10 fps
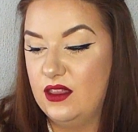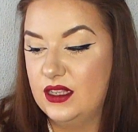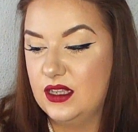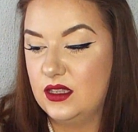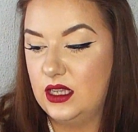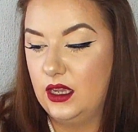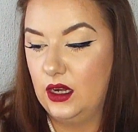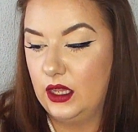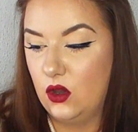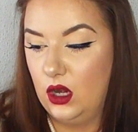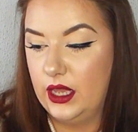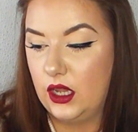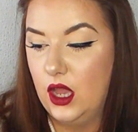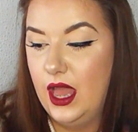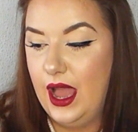This is the glycolic
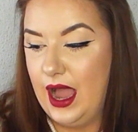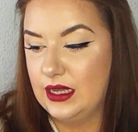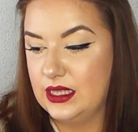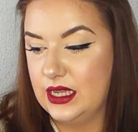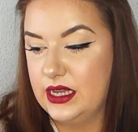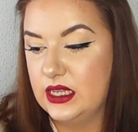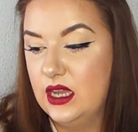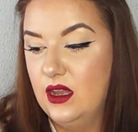acid.